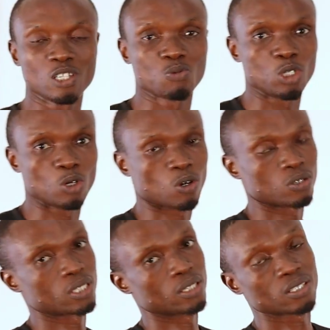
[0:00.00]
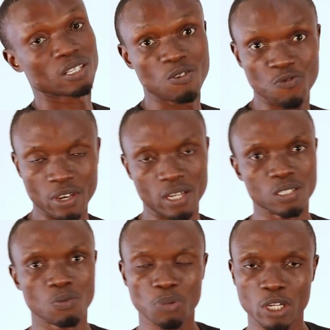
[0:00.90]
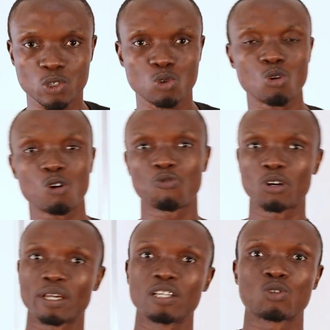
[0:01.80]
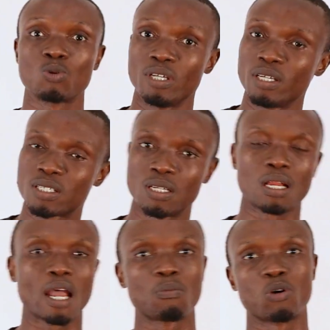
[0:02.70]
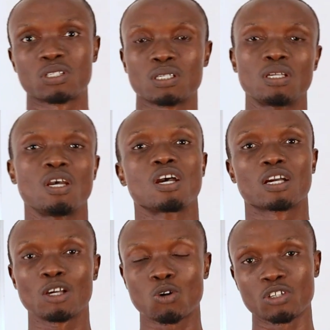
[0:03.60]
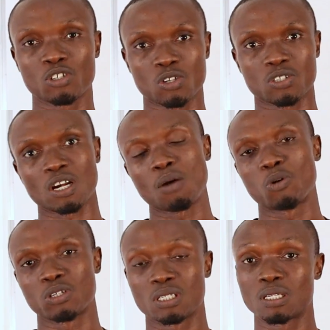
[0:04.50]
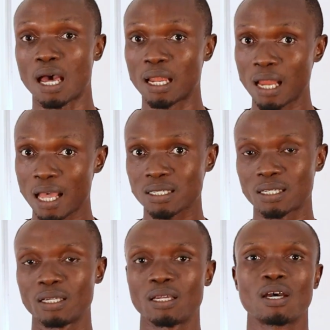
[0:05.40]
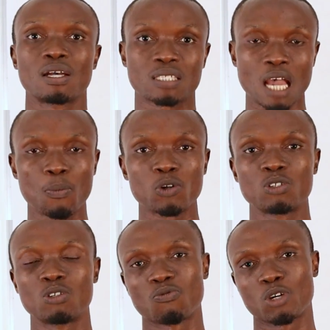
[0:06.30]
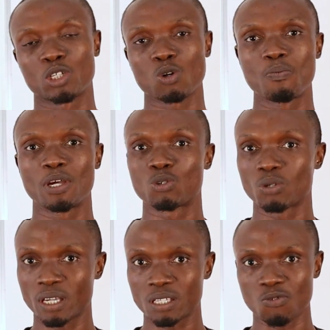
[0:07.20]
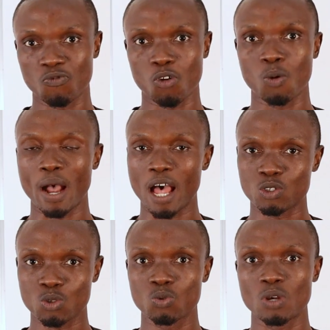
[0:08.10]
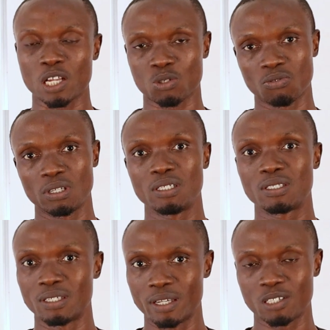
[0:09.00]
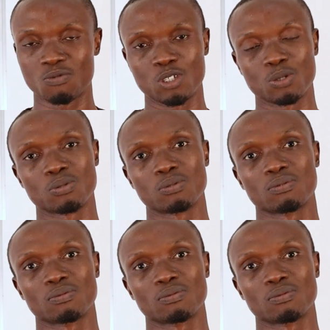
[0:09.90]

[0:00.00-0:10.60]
this video content. If yes, please do not forget to hit the like button, click on the subscribe button, and lastly, tap on the notification bell to get informed as soon as we release the next video.